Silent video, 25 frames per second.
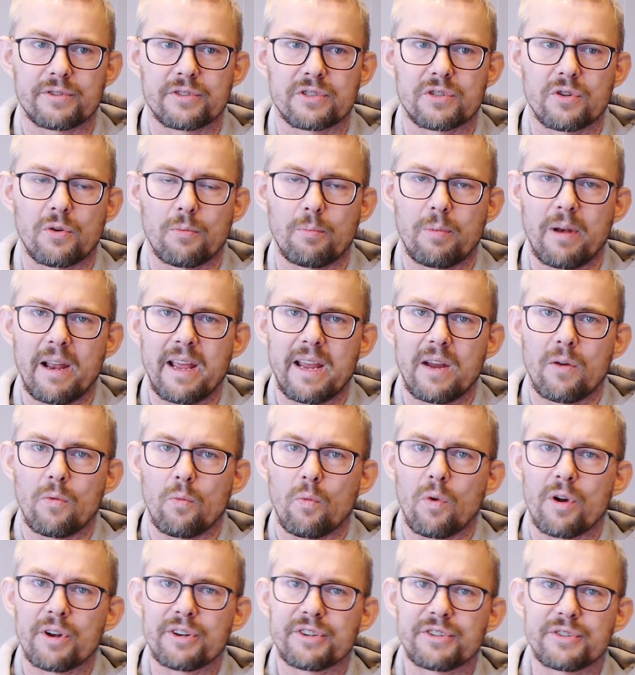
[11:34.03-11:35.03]
So playing
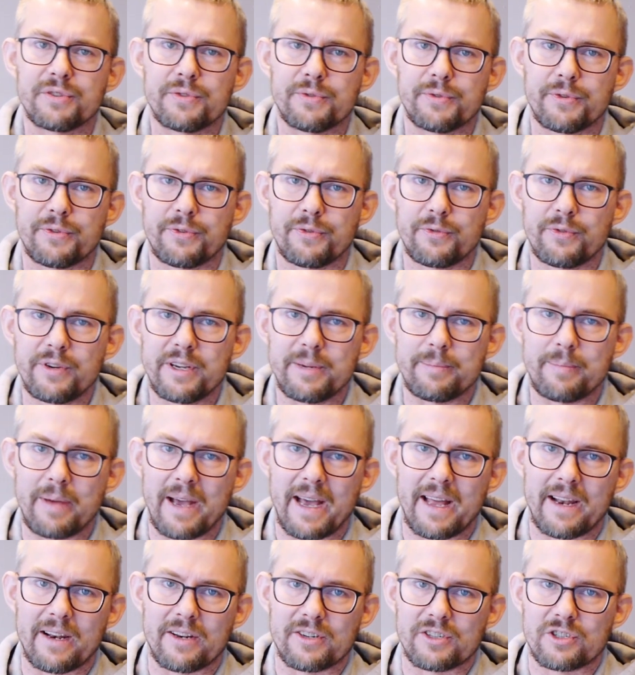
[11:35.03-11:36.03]
1, 2, 3
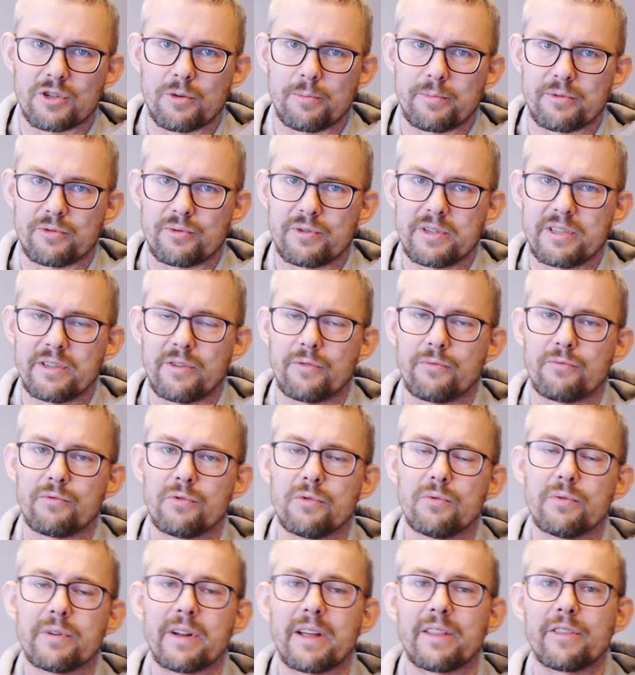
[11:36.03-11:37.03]
patterns, so between the
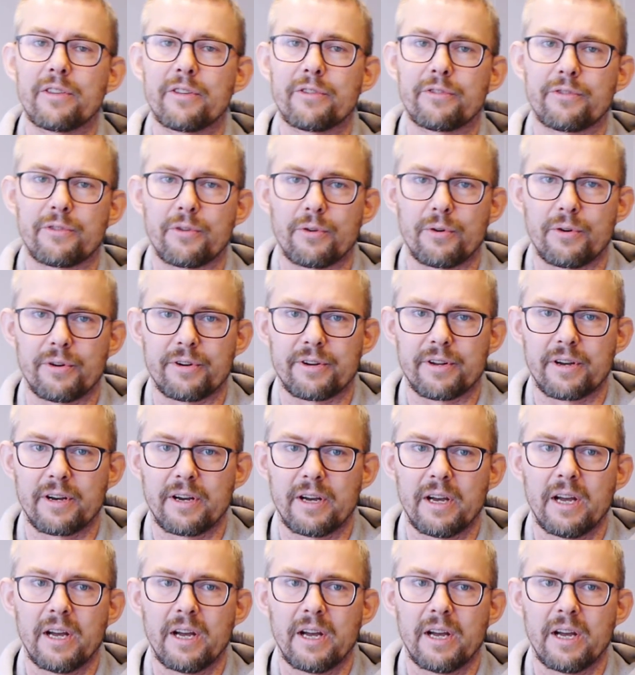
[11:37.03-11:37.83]
root and the third.